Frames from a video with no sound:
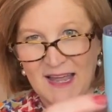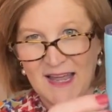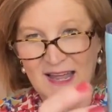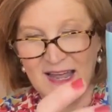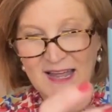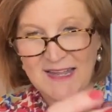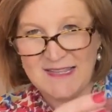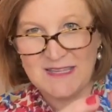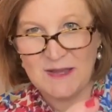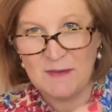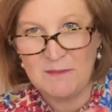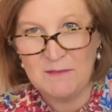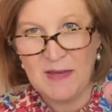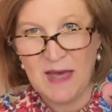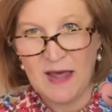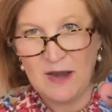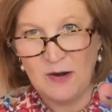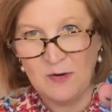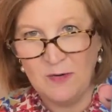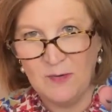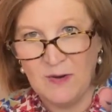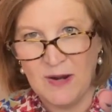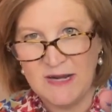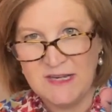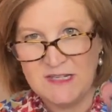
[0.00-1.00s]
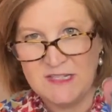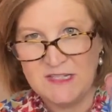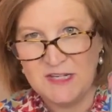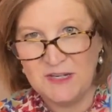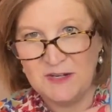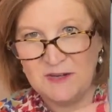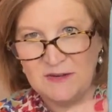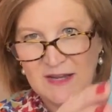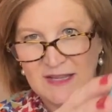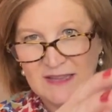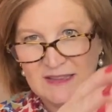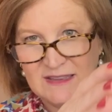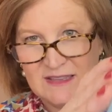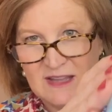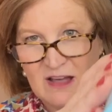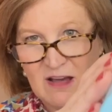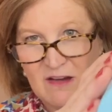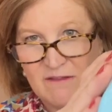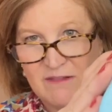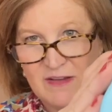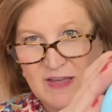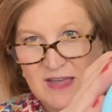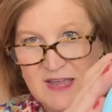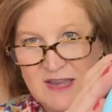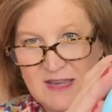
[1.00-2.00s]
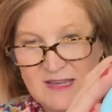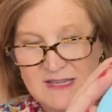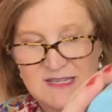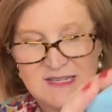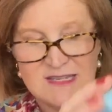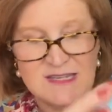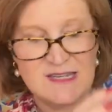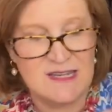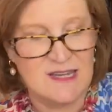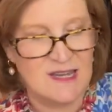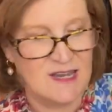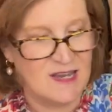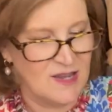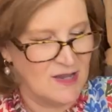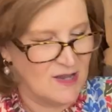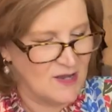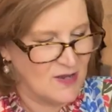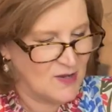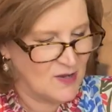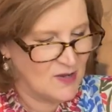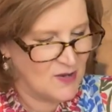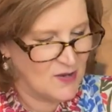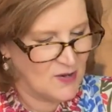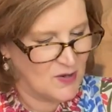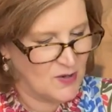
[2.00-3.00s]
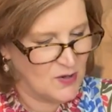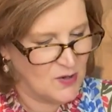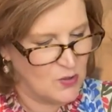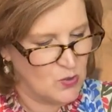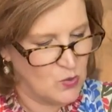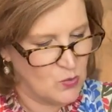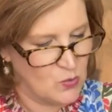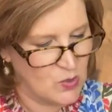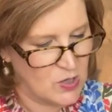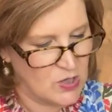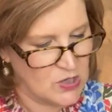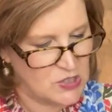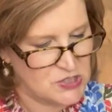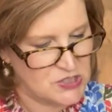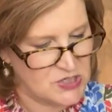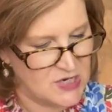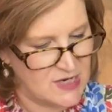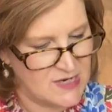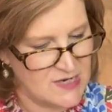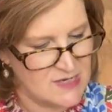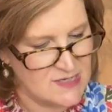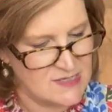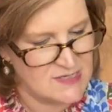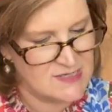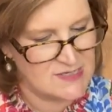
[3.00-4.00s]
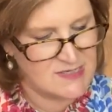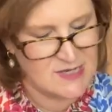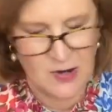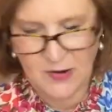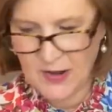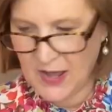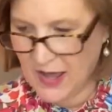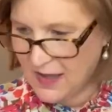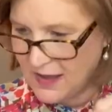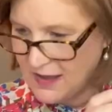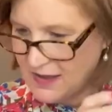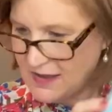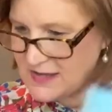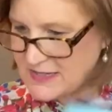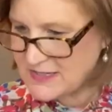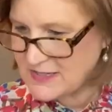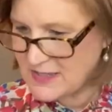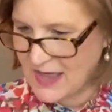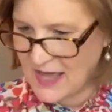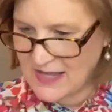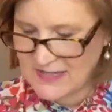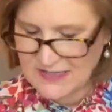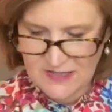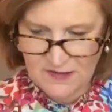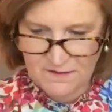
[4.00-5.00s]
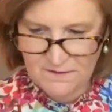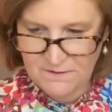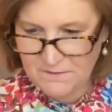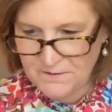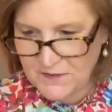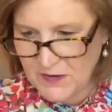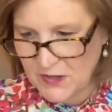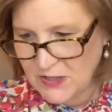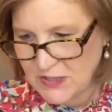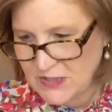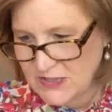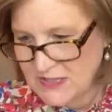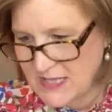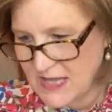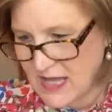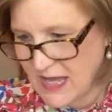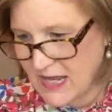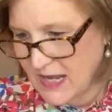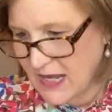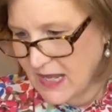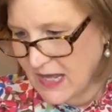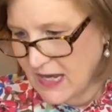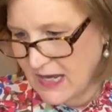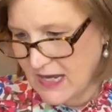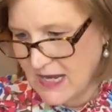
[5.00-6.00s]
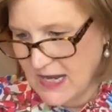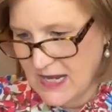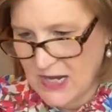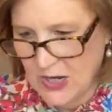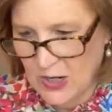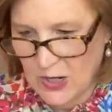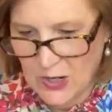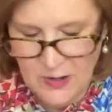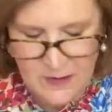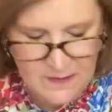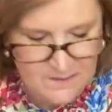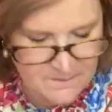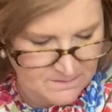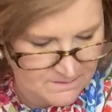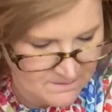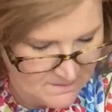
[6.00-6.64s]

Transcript: It's a metal one too. I love it. Gorgeous. Okay, so that's the first thing in here.